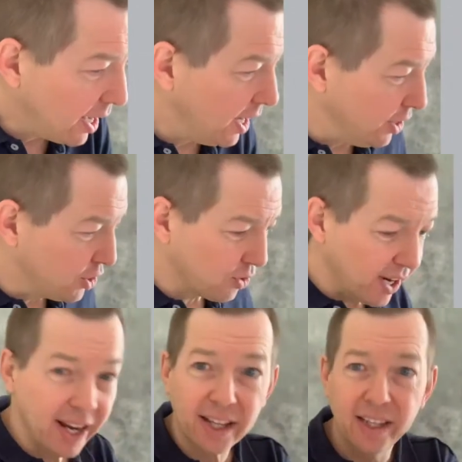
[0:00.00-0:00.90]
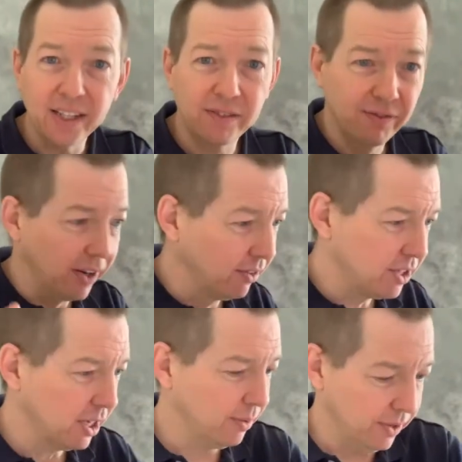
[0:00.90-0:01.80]
and drag this
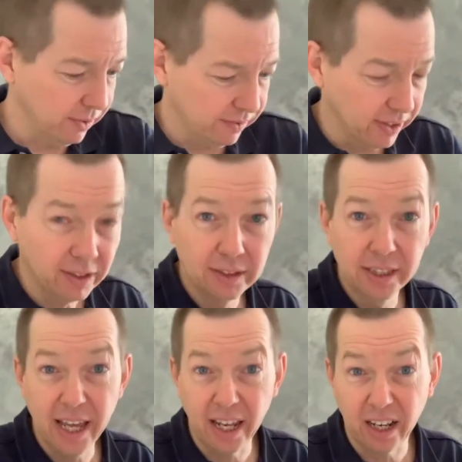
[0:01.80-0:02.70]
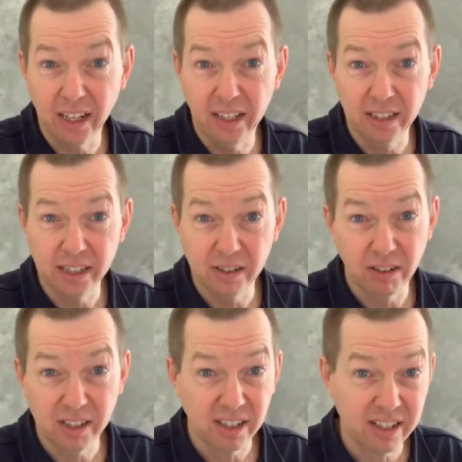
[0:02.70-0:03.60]
photo over. Let's get the glasses
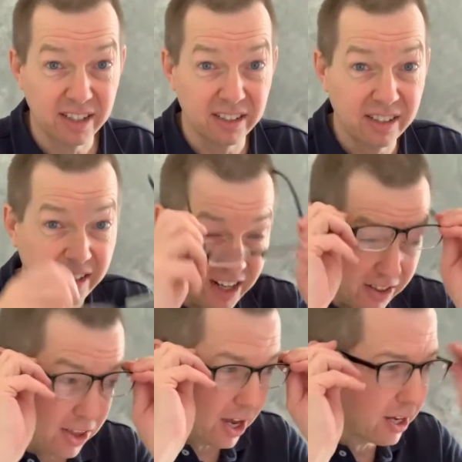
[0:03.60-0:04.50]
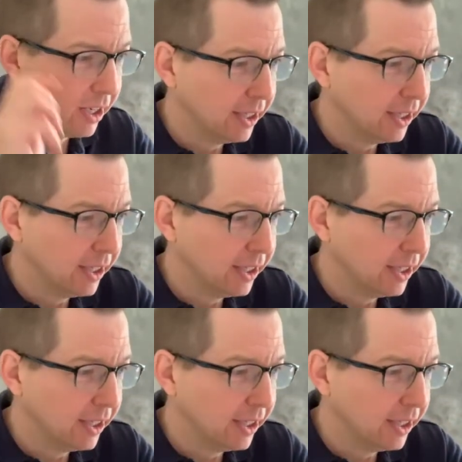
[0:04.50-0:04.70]
on because I can't see a thing.